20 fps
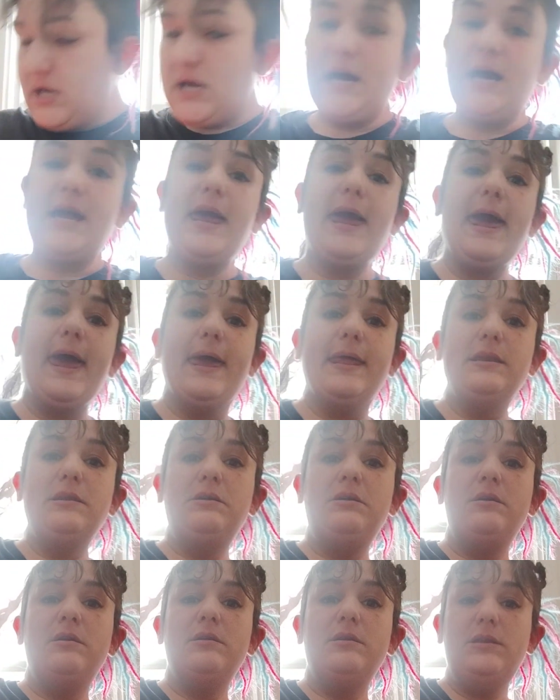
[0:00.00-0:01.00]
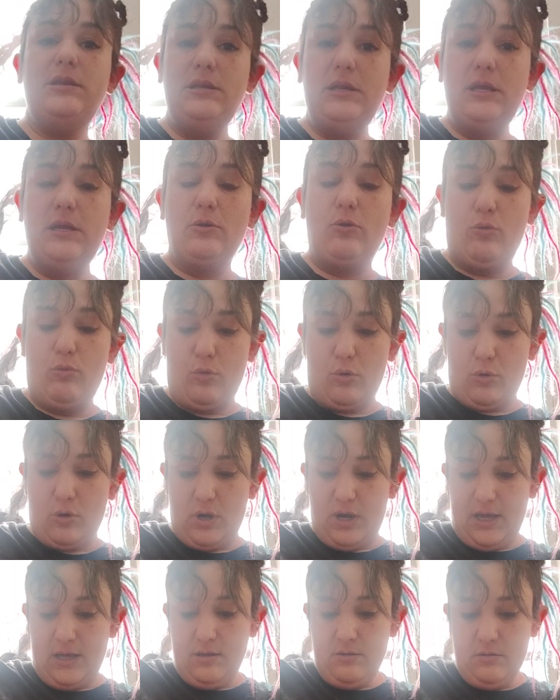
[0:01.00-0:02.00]
Again, needle
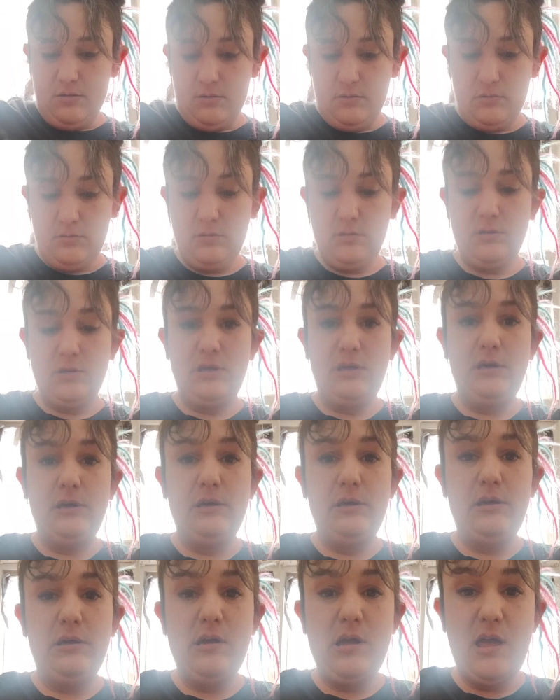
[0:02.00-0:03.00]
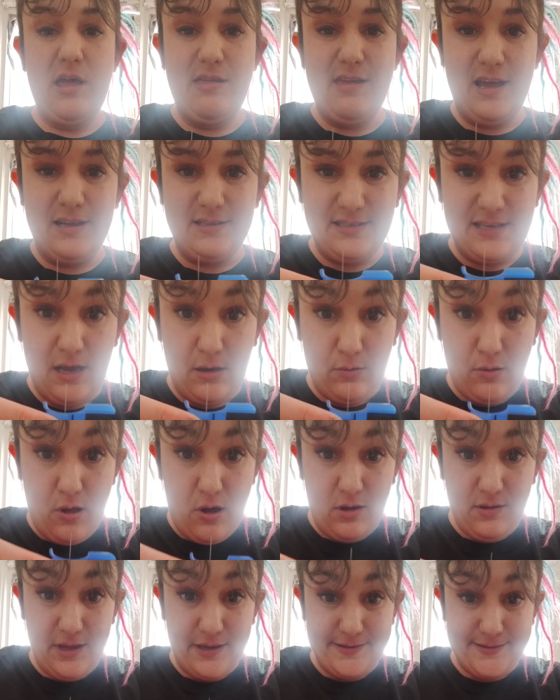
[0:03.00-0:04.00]
warning. That's how
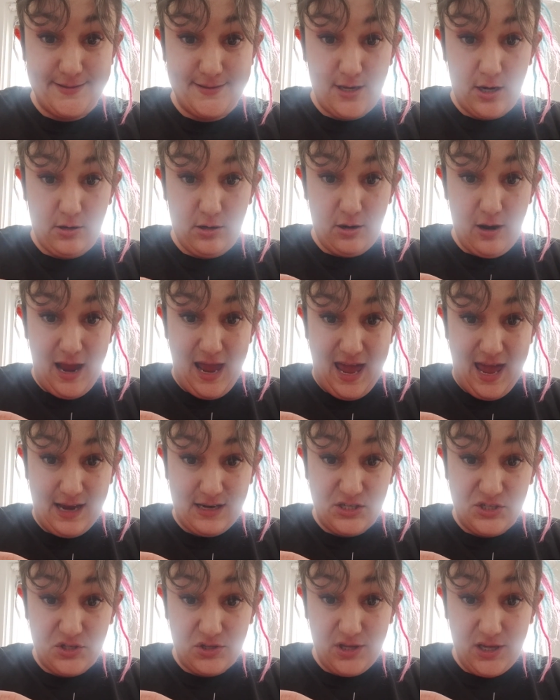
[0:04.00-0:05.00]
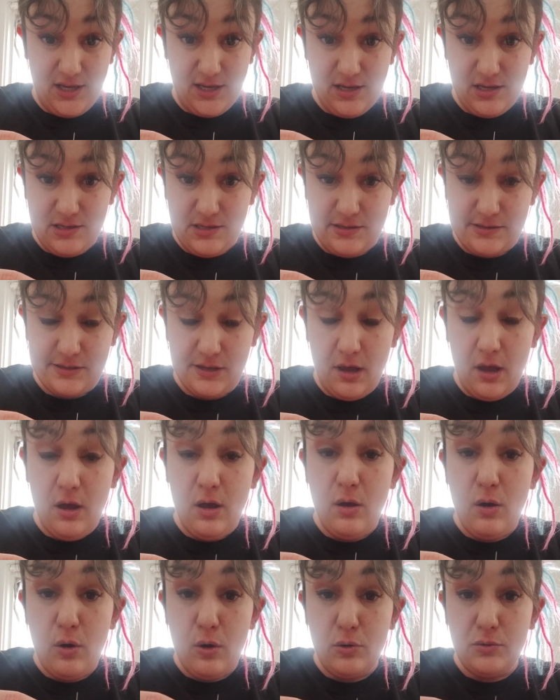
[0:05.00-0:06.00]
long that sucker actually is.
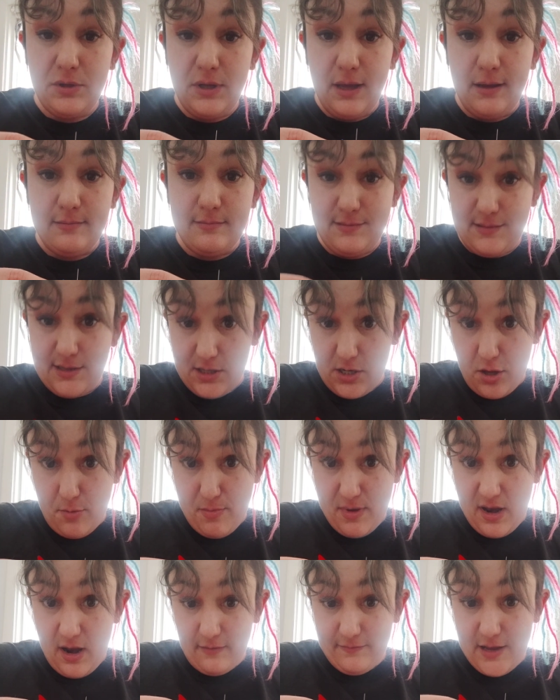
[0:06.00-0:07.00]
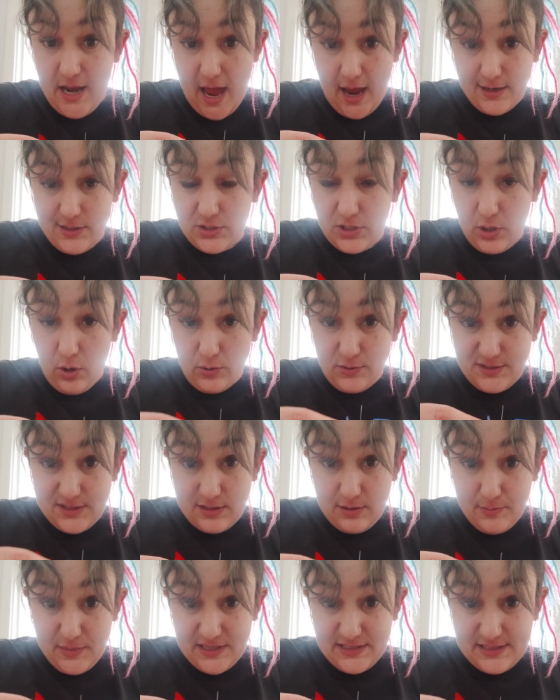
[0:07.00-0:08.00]
Only a little bit of it actually goes
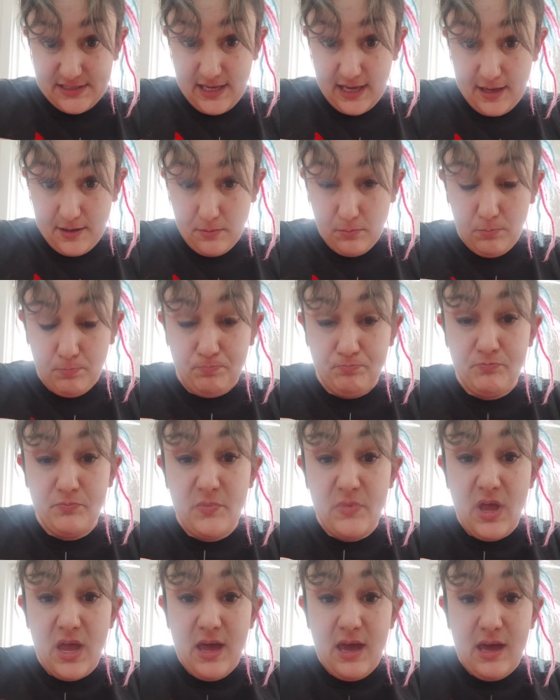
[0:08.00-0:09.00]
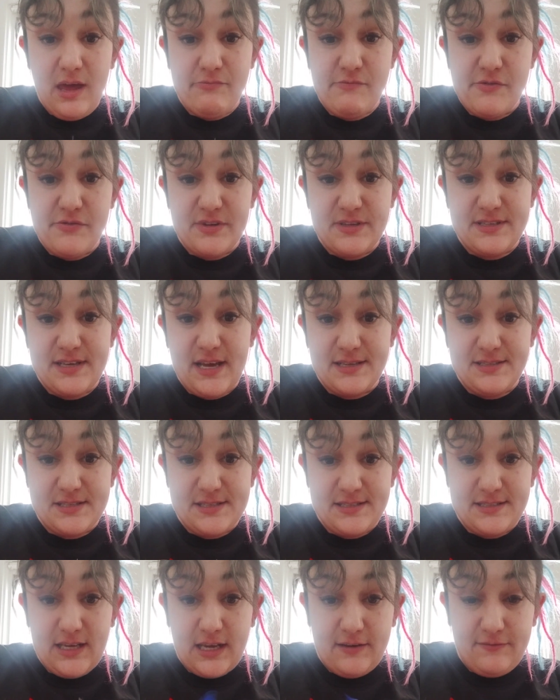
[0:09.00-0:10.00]
into my skin. And then this has
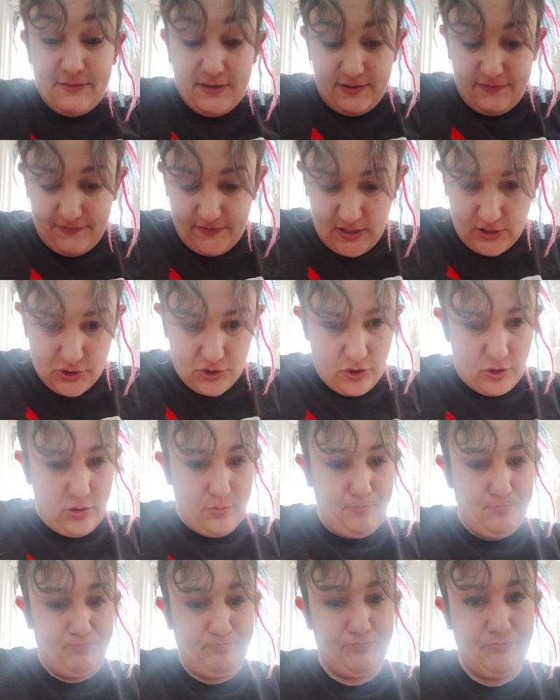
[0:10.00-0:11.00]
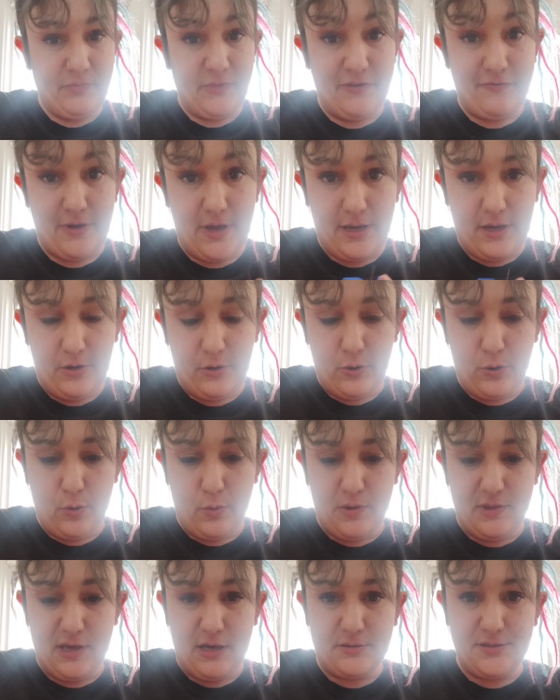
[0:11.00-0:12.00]
a safety feature. If I can do it
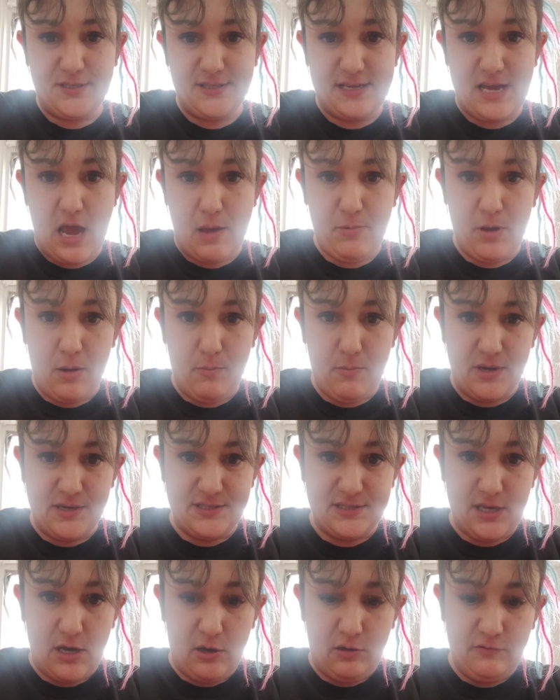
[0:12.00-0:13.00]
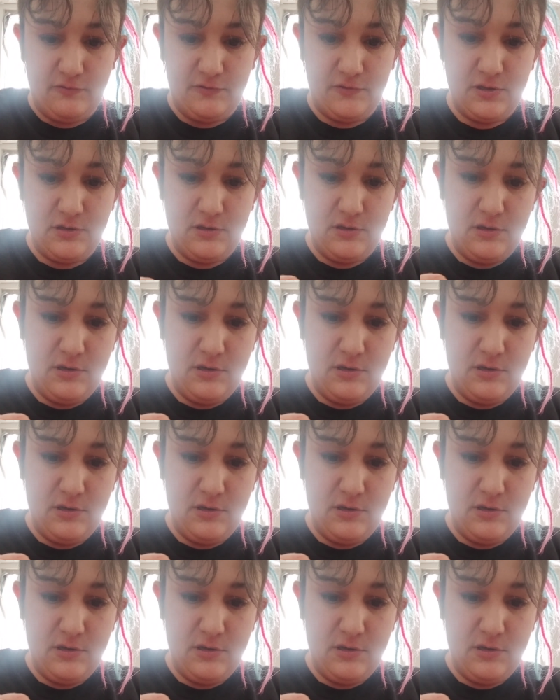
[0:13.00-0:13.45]
without stabbing myself.